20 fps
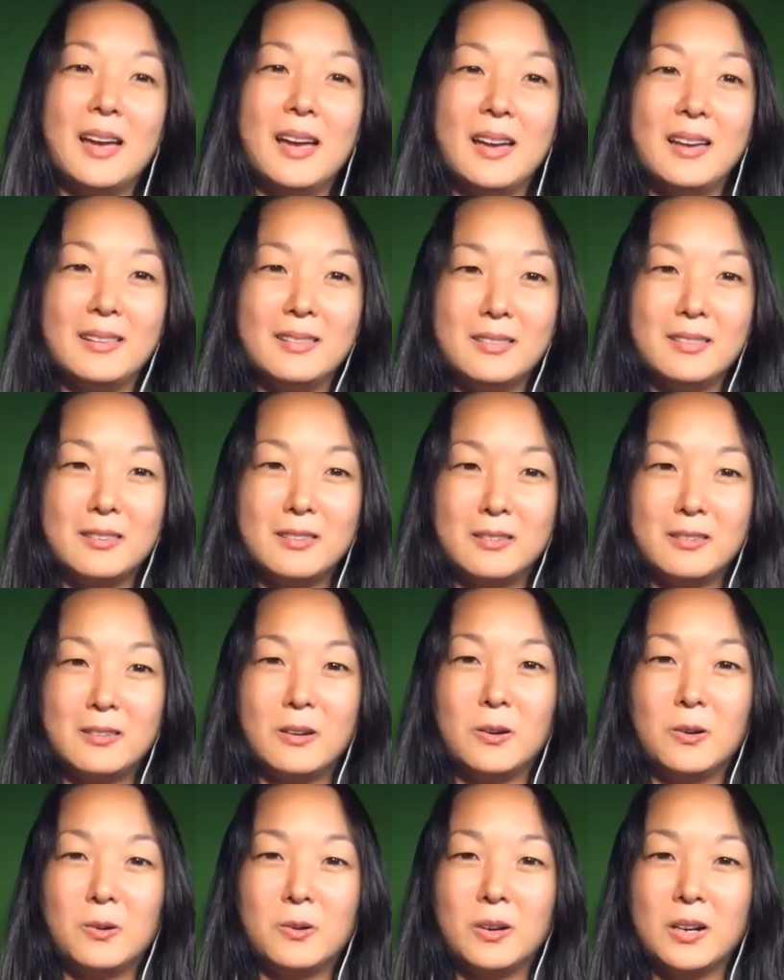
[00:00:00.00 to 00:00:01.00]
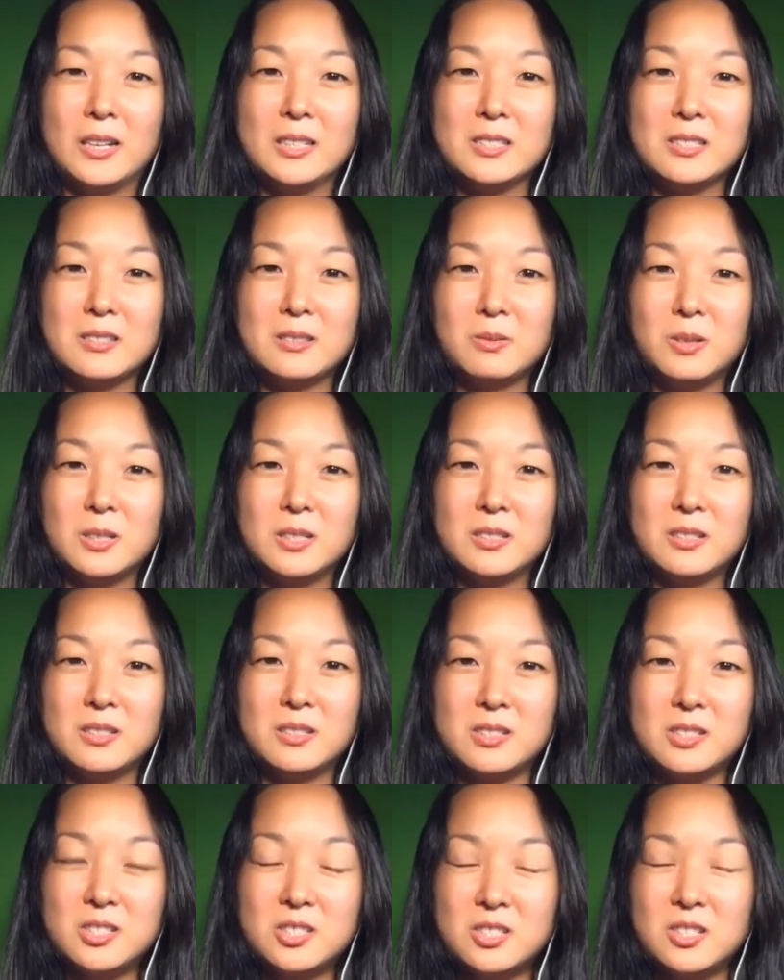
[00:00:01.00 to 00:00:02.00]
And so I just wanted to
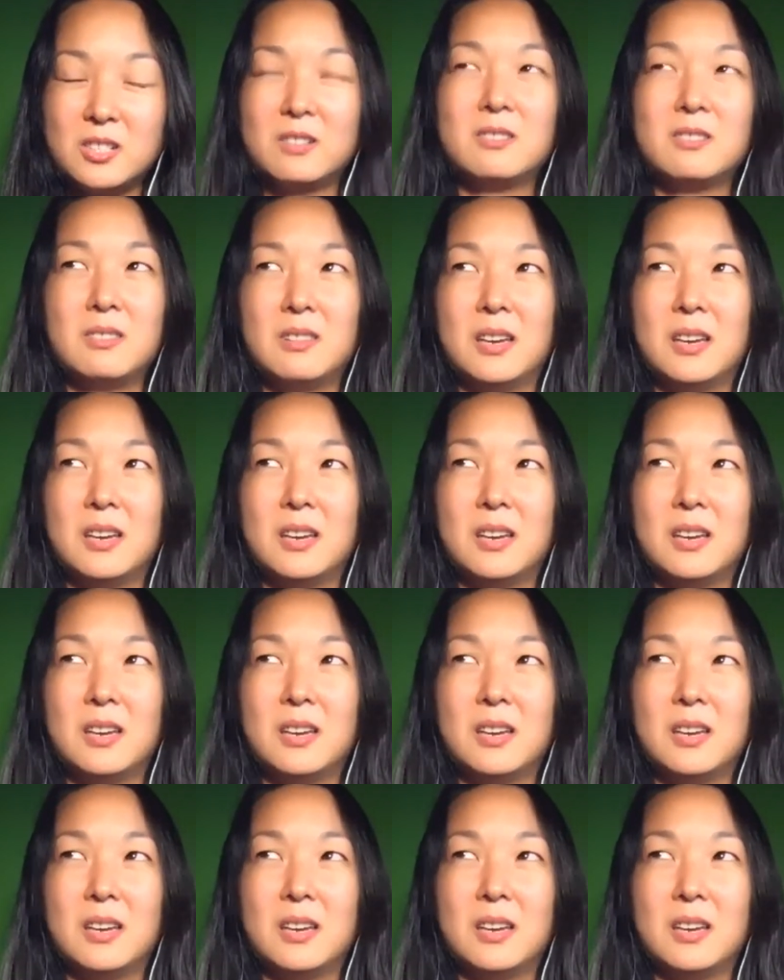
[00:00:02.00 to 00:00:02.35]
share